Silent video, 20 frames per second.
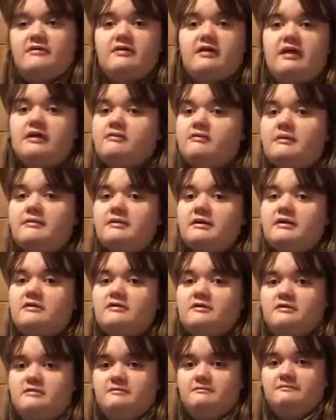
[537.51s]
So that's what I'm going
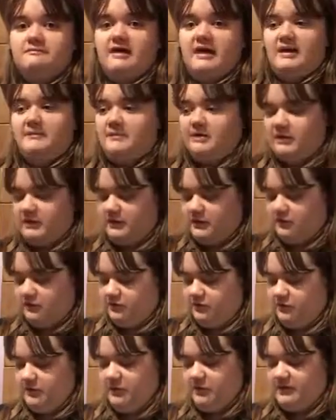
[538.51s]
to do. I'm going to go
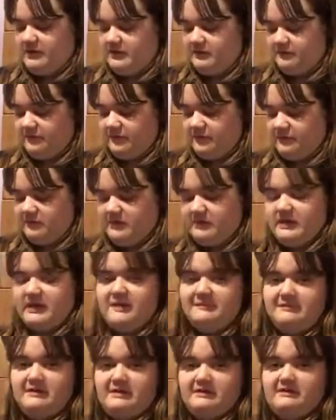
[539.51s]
through all these first, and
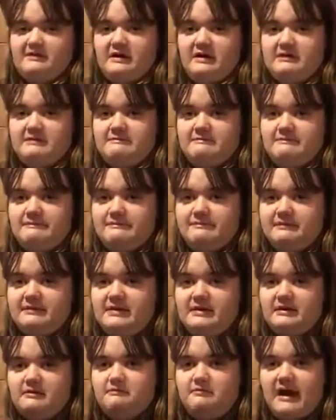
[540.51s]
then I'm going to start,
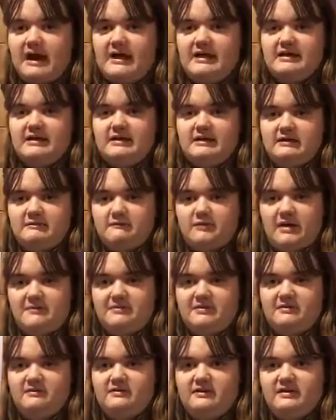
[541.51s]
buying
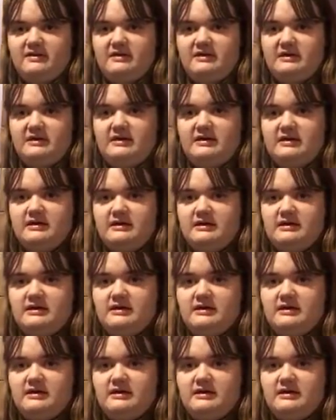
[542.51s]
episodes, I think.